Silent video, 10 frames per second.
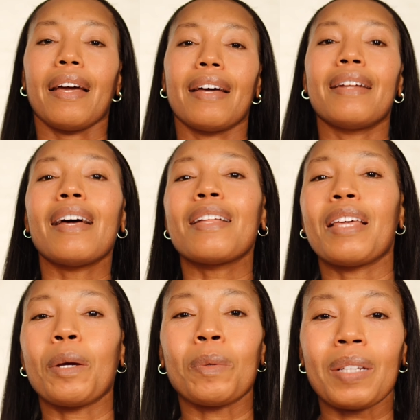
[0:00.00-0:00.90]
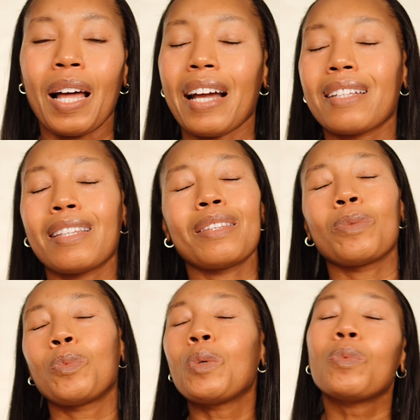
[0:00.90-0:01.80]
and they were like,
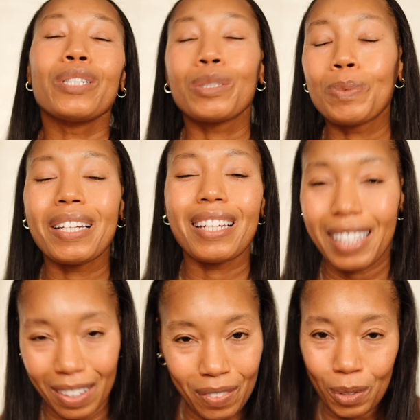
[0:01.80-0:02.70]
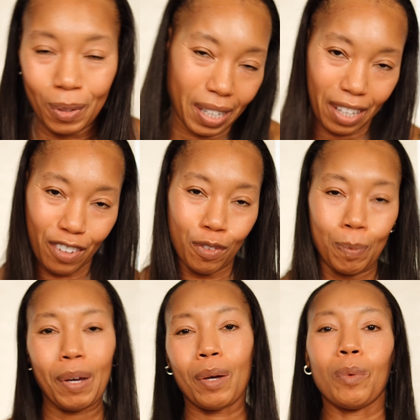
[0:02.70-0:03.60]
we wish we could give you a gift,
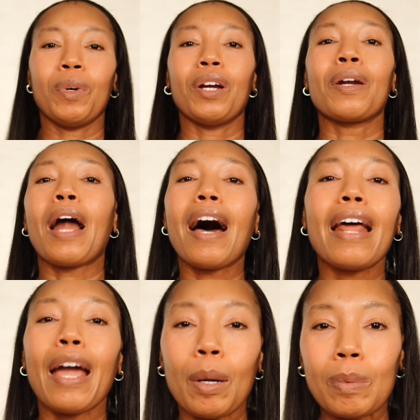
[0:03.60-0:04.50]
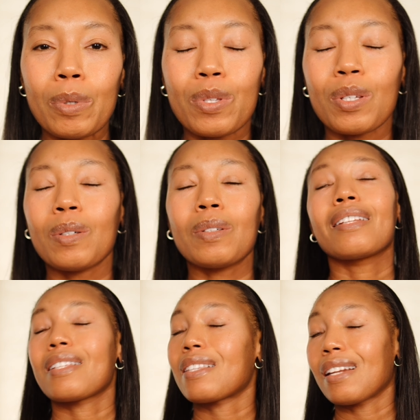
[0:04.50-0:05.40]
but we are not able to.
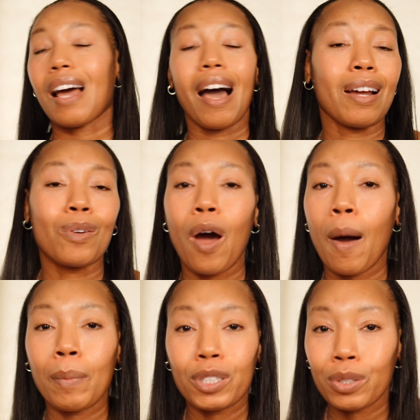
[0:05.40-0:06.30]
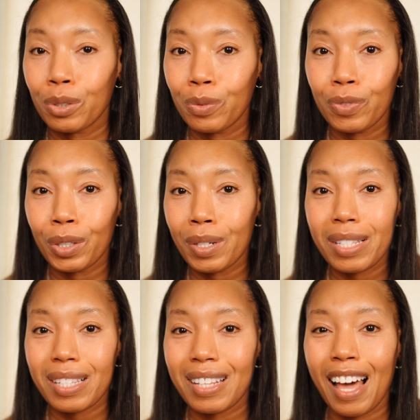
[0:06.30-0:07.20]
Listen, I don't know how much truth there
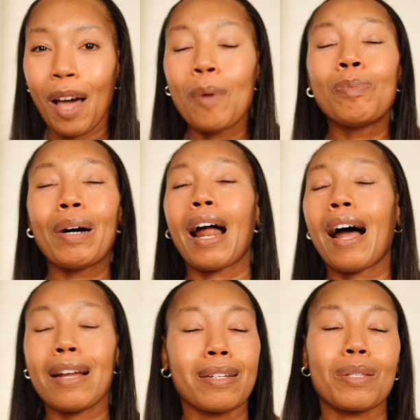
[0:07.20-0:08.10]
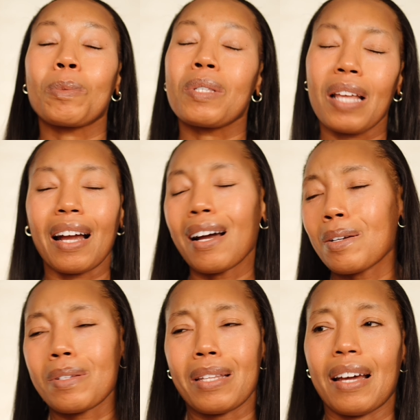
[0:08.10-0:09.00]
is to that, but I just was like, I
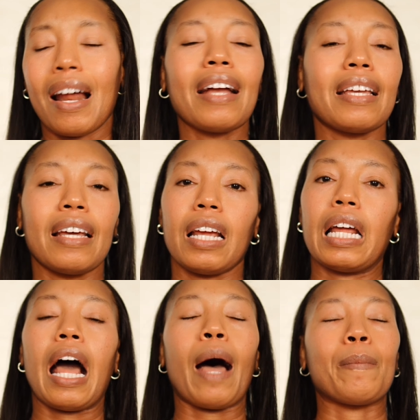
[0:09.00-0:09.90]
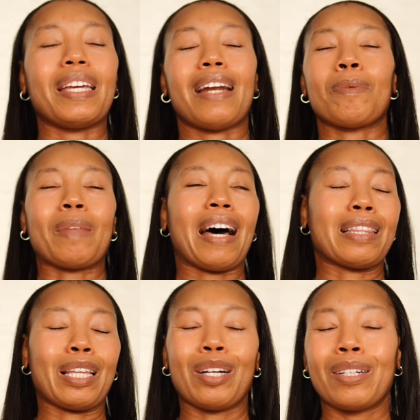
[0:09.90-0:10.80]
understand, I get it. I mean, I'm
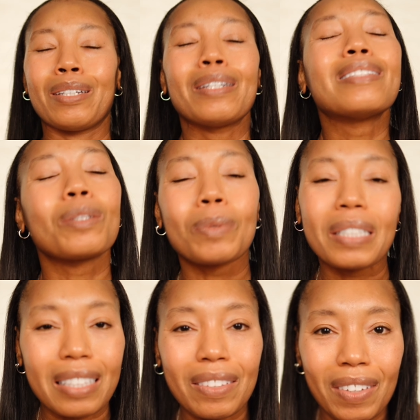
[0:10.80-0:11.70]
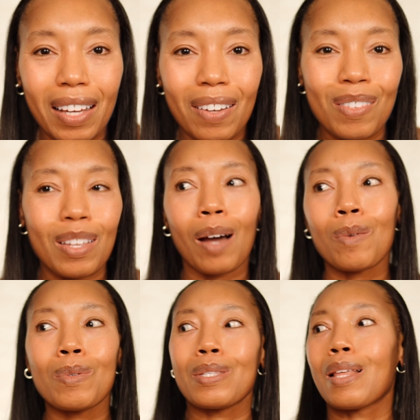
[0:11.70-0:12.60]
not there to receive gifts. I
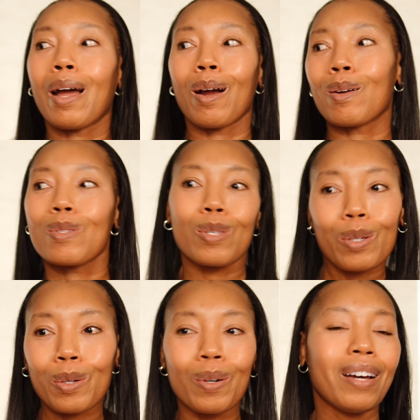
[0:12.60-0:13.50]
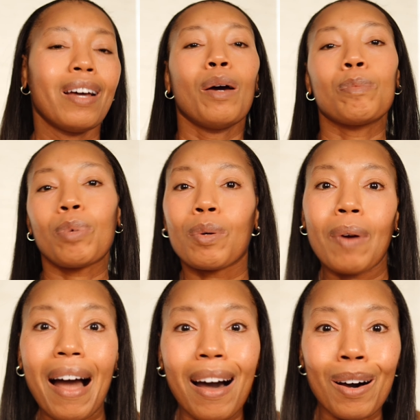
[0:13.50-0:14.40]
was there to
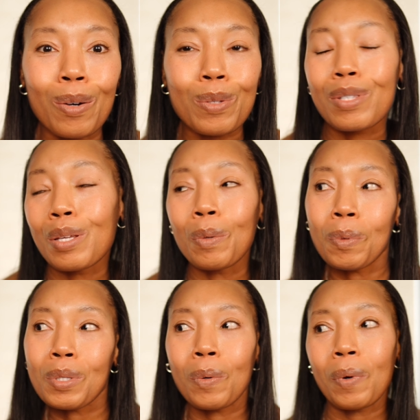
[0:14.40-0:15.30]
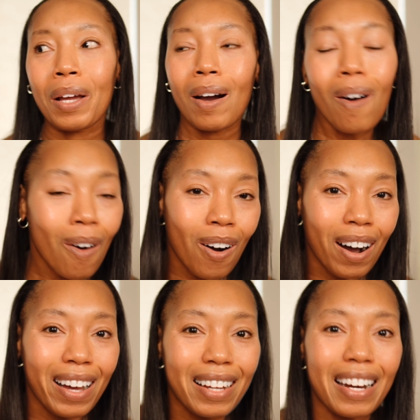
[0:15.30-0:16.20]
peruse, see what was going
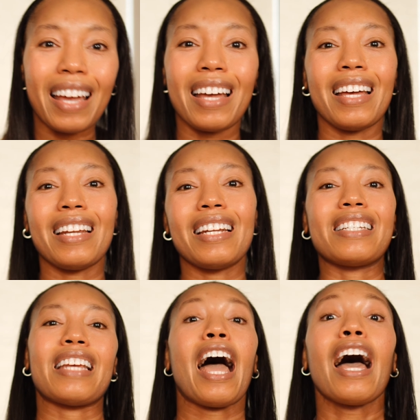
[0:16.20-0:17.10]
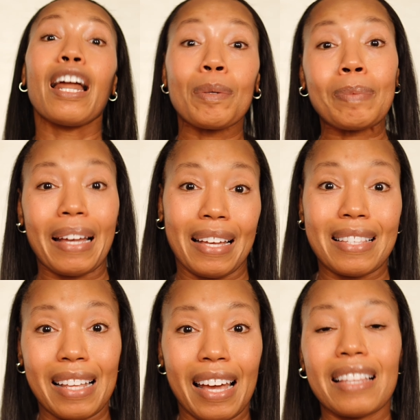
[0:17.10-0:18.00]
on, and chat up my
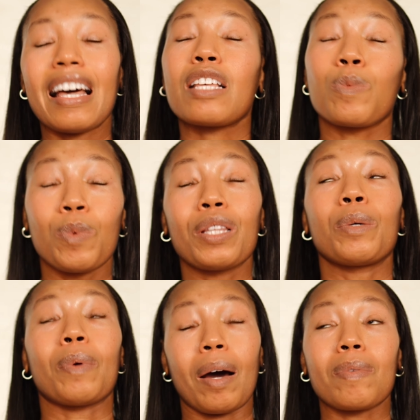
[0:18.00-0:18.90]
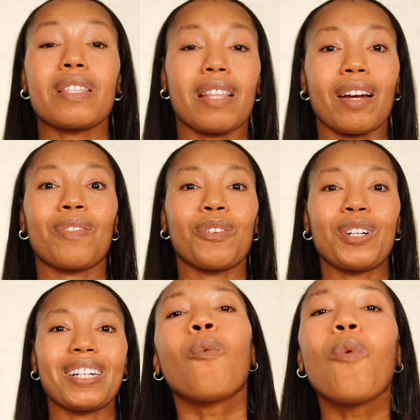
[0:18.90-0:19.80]
SA. That's really what I was there
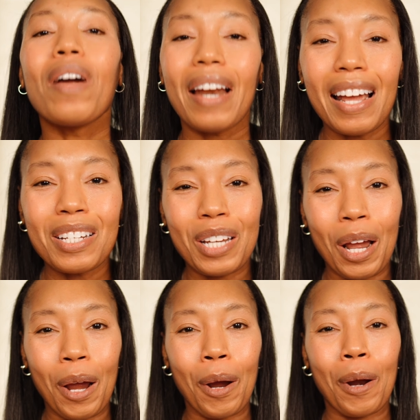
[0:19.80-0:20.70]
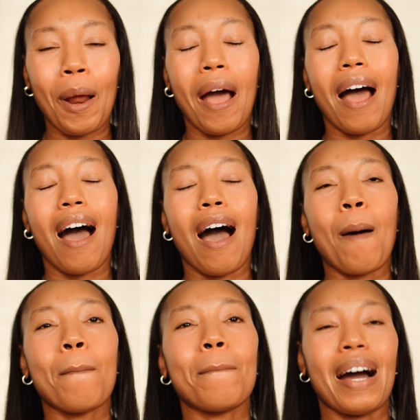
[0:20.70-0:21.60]
for. When I shared
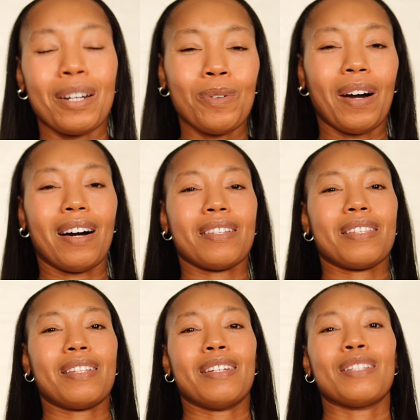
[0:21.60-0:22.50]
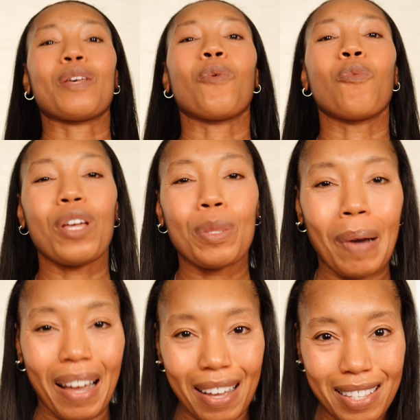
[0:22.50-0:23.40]
uh, my new Constance with
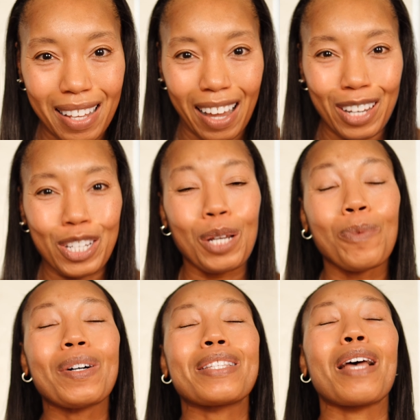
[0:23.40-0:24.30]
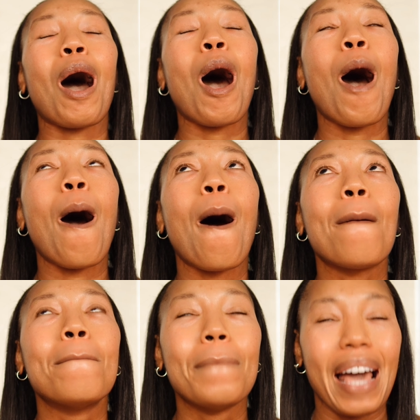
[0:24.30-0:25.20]
my SA. She was
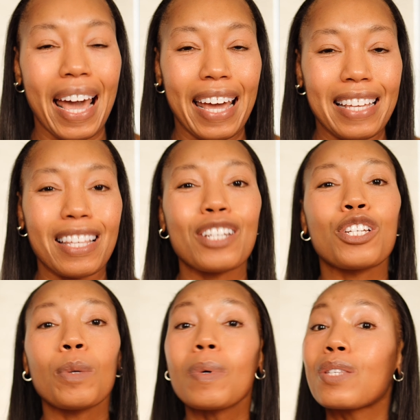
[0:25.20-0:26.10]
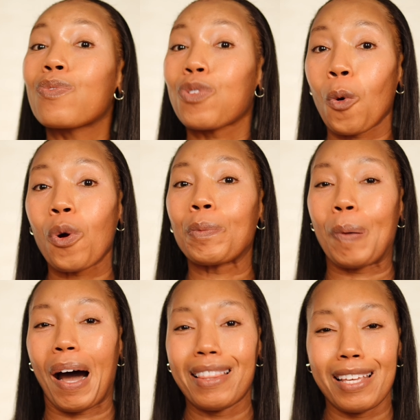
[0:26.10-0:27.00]
amazed. She was floored
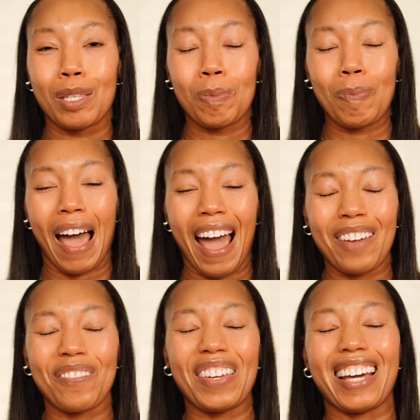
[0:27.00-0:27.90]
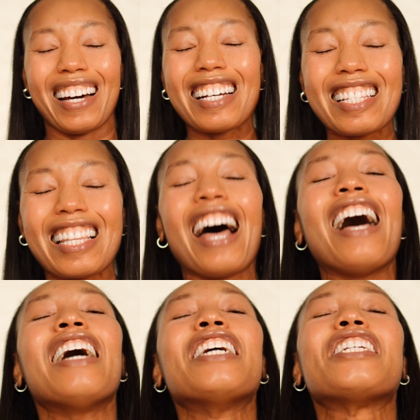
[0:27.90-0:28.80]
by this bag because
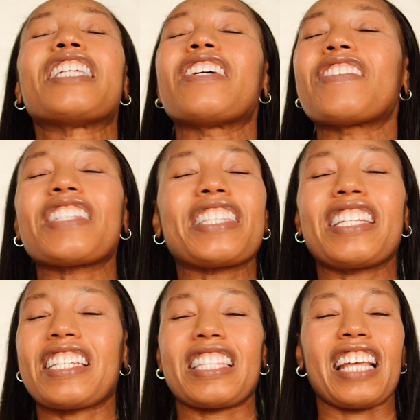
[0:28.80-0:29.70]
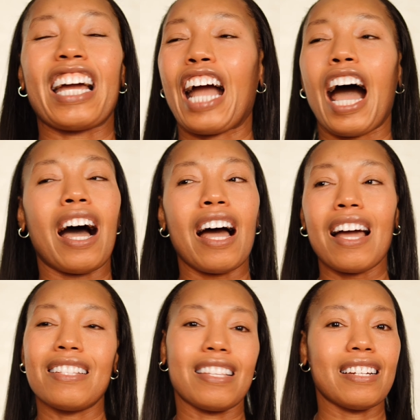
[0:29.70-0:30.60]
she was just like,
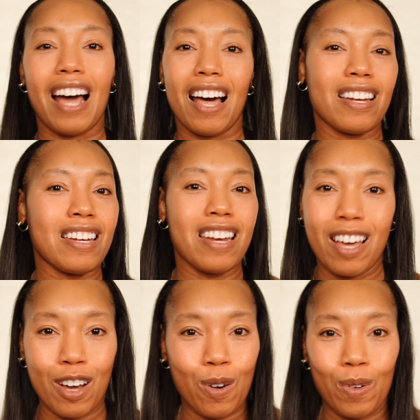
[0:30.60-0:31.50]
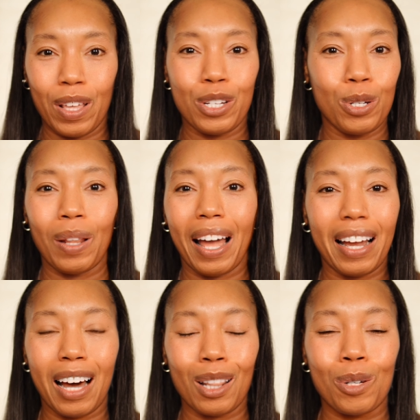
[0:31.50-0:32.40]
I did not know that you
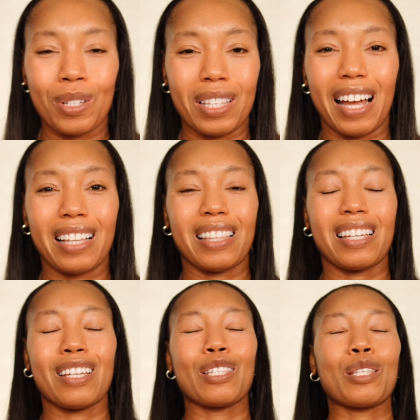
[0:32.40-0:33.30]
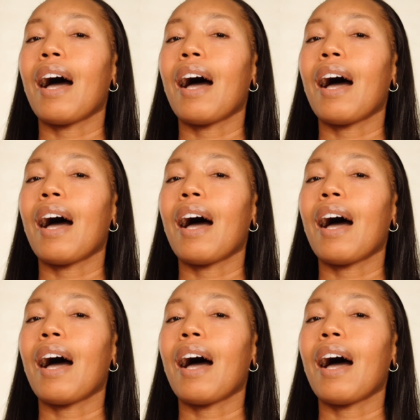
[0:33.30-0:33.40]
like colors like this.